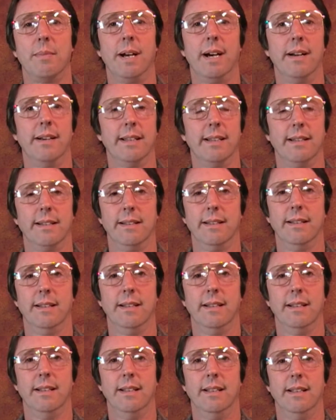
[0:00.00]
about it.
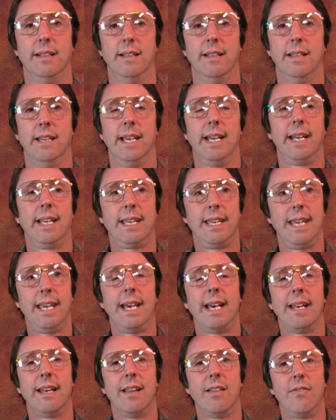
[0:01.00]
And
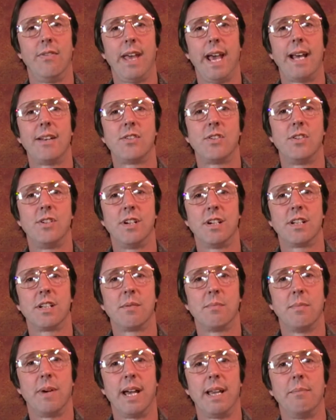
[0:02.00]
again, that's
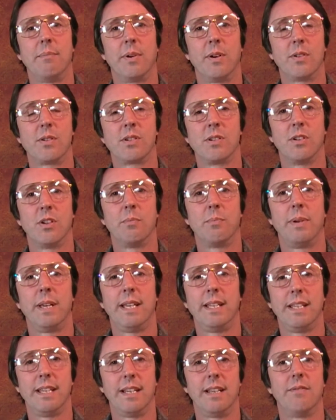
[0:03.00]
just my personal
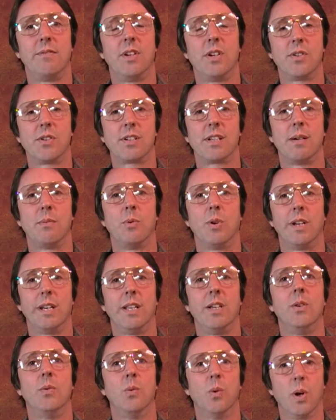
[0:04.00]
opinion. If you're
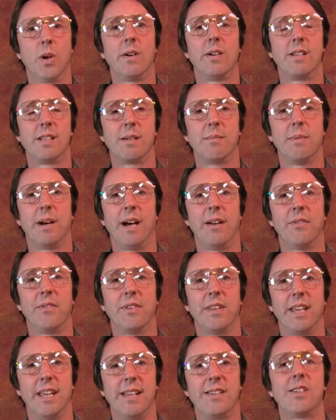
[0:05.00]
someone who worries
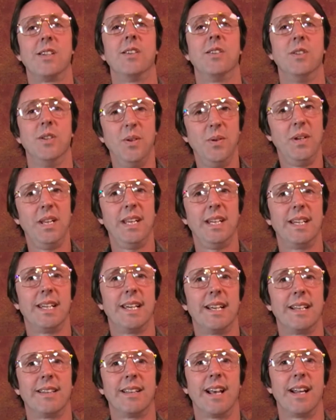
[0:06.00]
about things and you need to
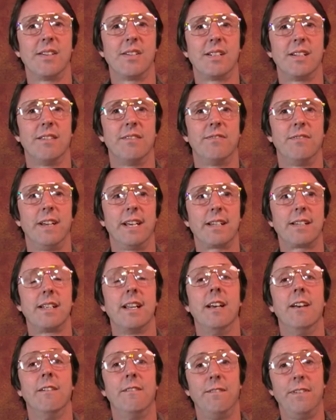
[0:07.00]
get that stuff
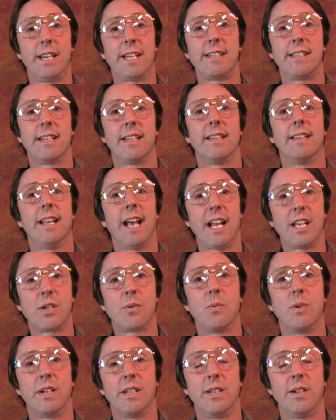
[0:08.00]
fixed, fix it.
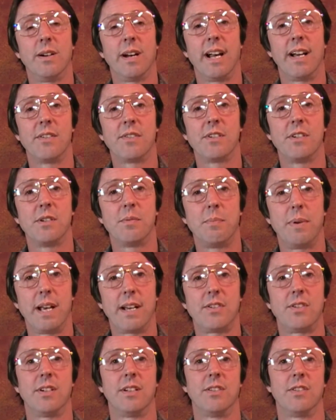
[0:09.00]
That's what your house
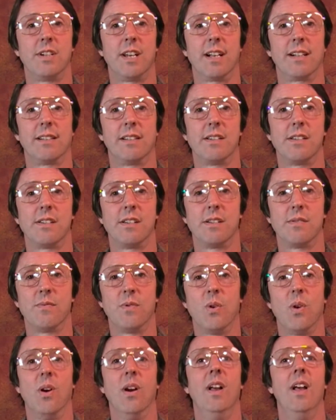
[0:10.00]
inspection checklist is
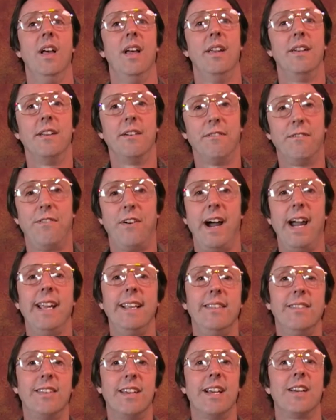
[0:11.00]
for, to
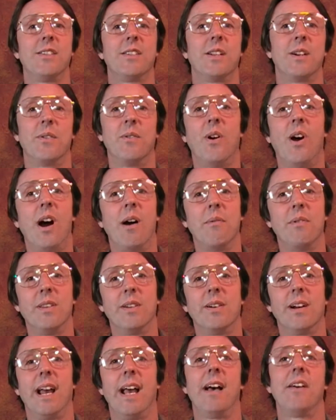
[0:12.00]
find things that are wrong with your